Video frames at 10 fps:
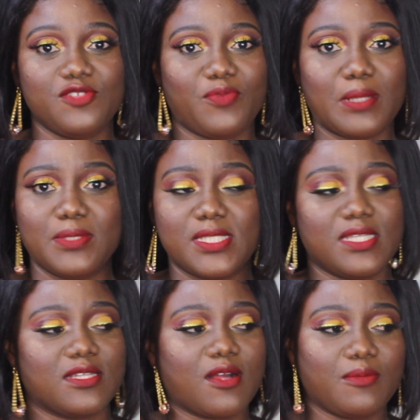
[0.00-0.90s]
You've probably
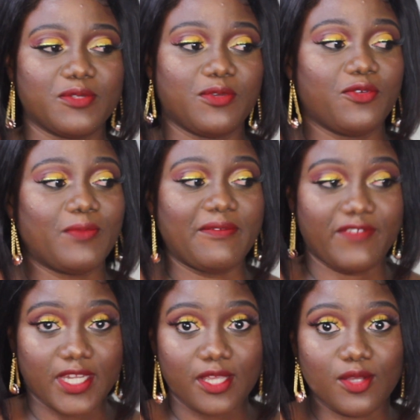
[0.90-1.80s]
seen a couple of them of my
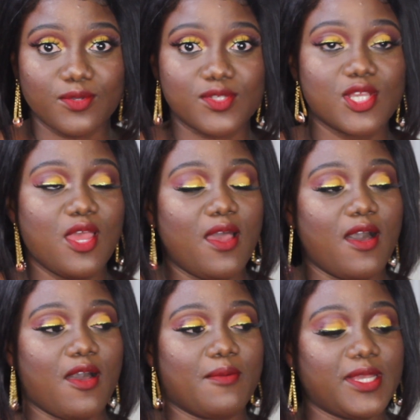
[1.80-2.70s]
videos.
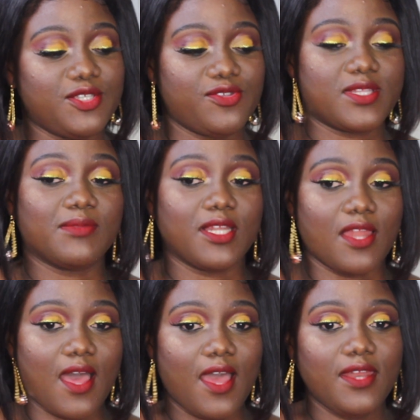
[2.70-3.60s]
I use them a
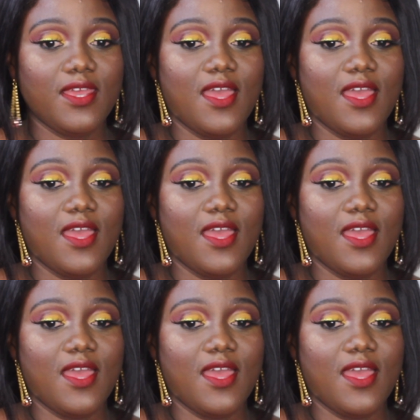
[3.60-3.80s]
lot.